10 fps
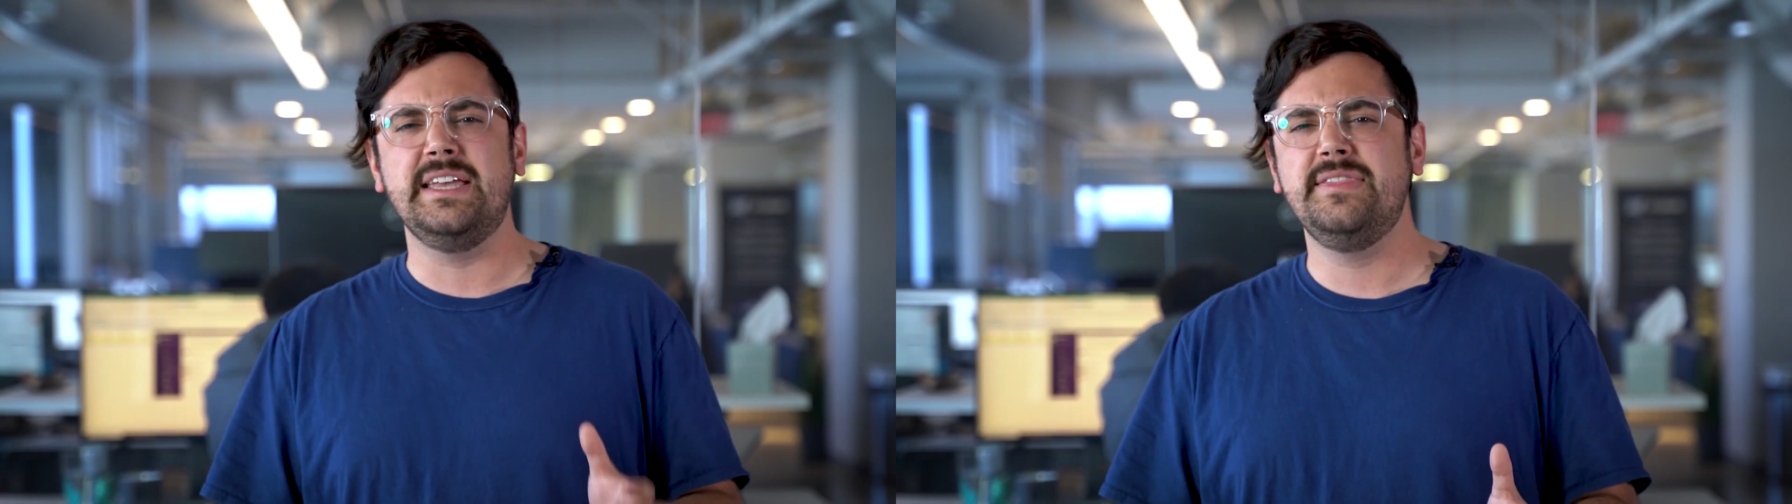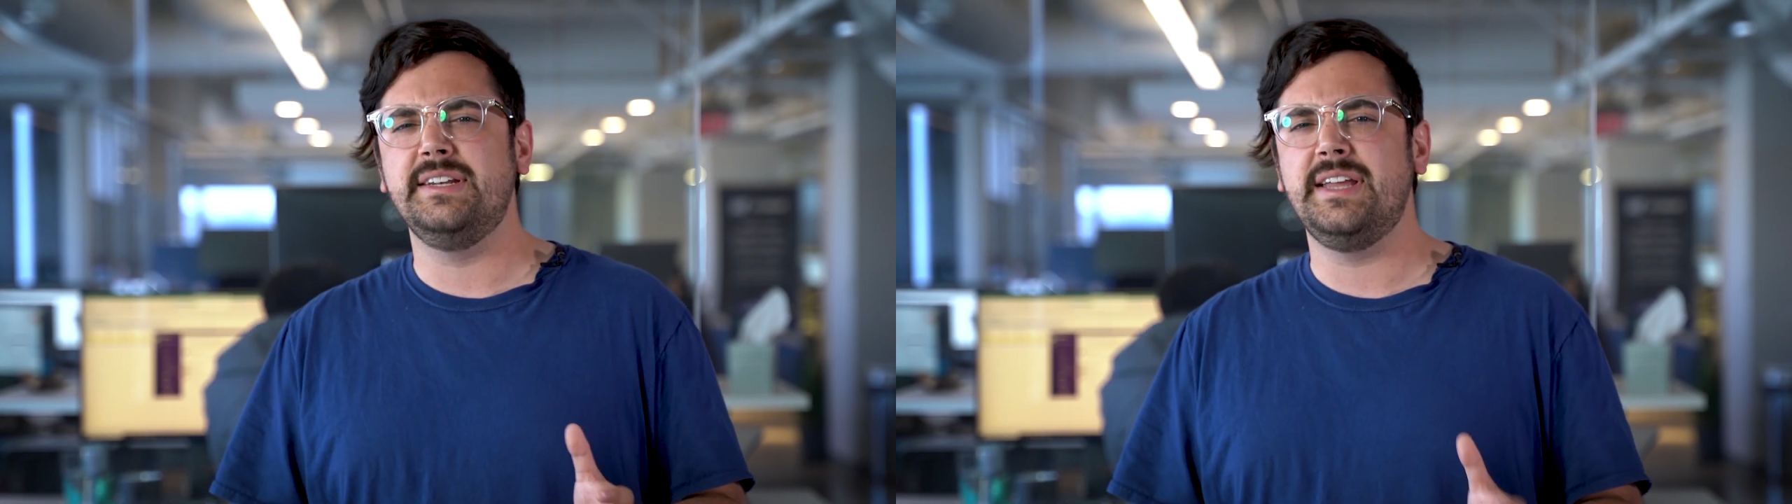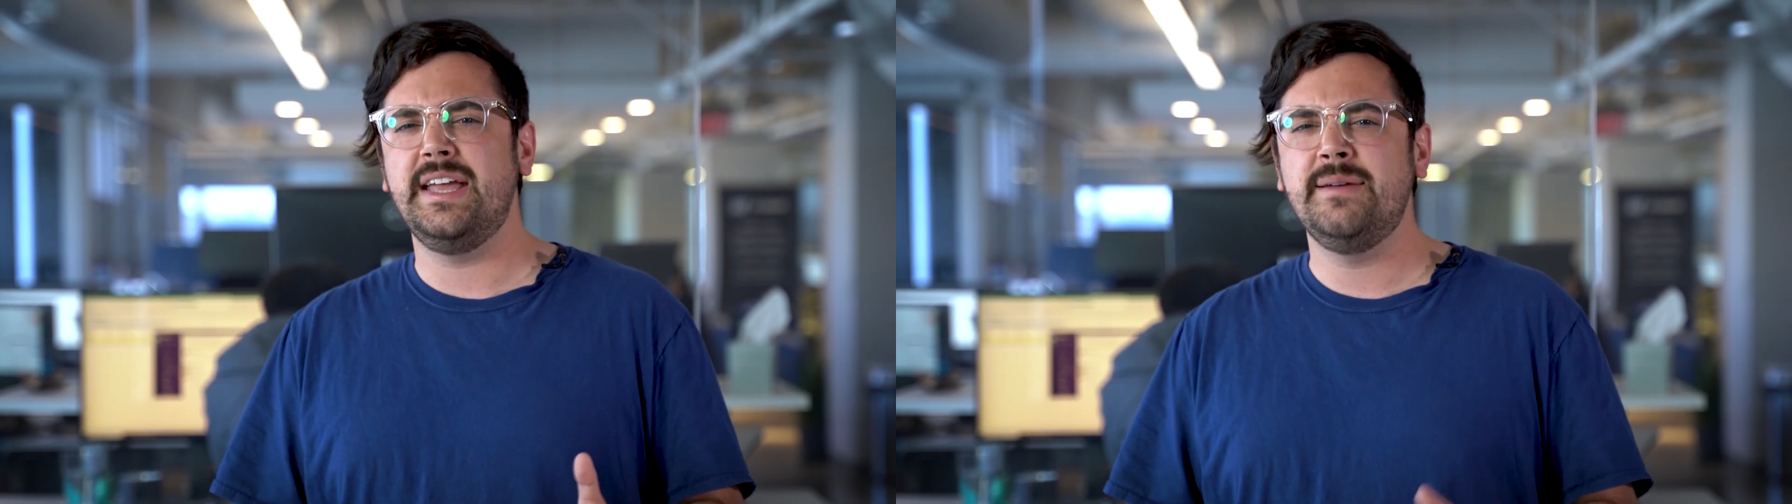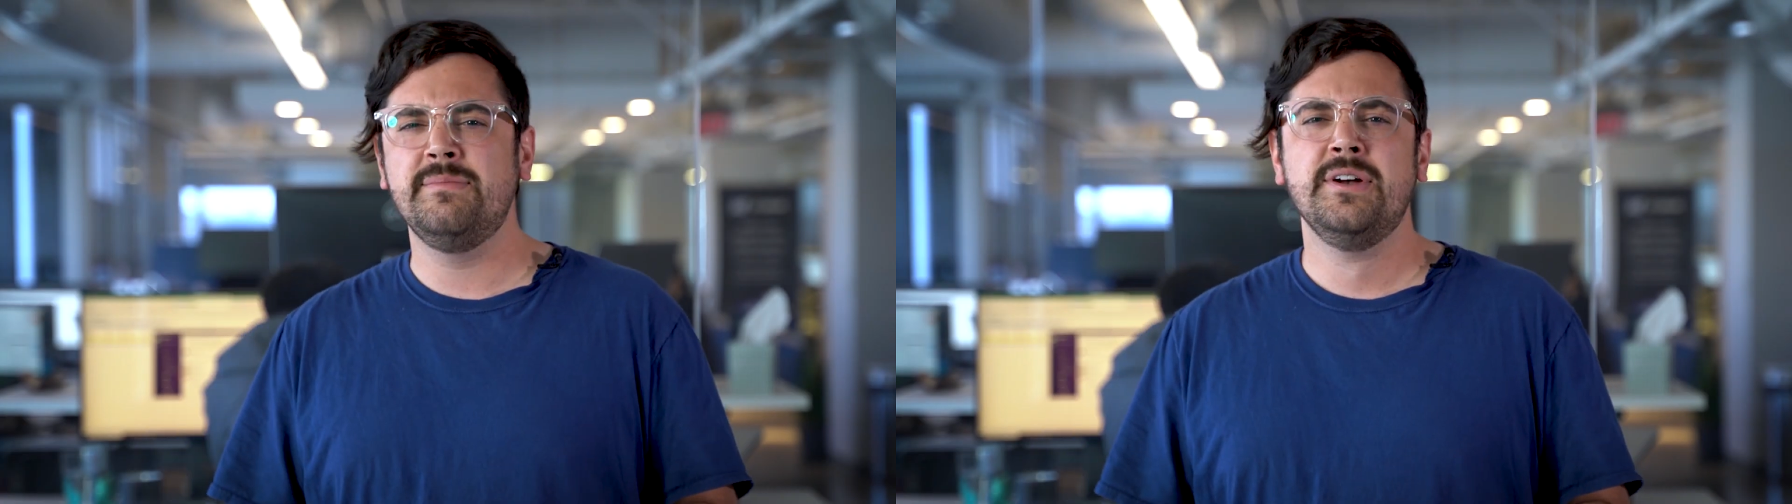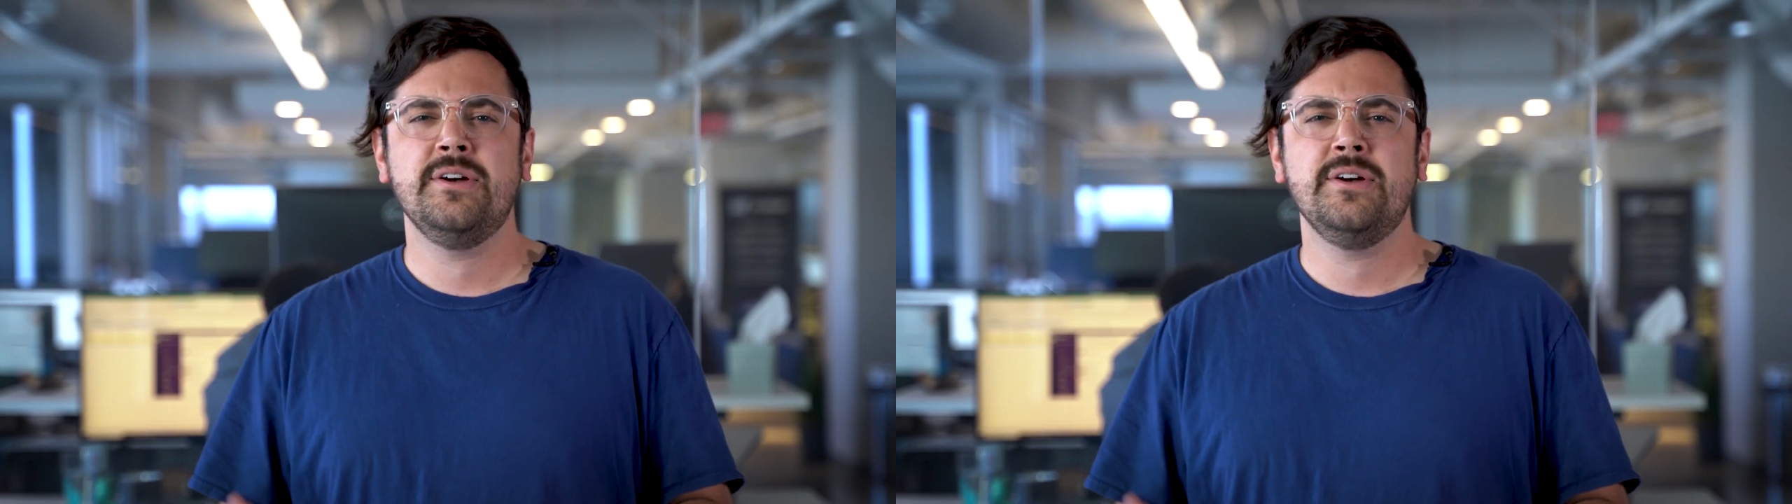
in the name,